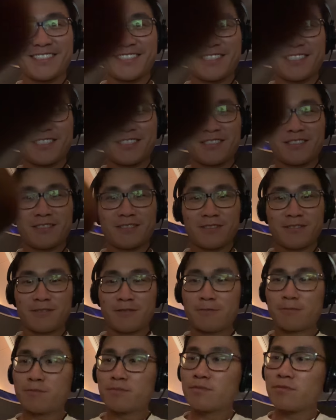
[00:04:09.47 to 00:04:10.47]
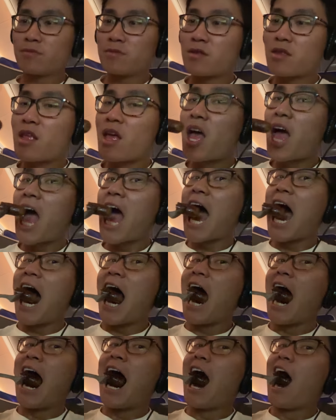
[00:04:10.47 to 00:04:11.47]
Yeah, I seen you smile,
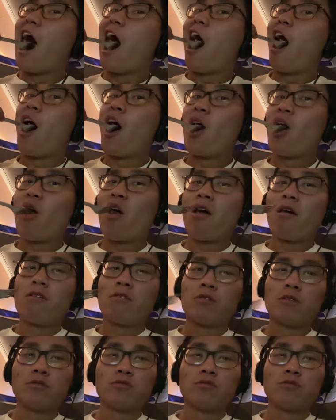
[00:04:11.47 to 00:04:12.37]
Ooh, pretty, and I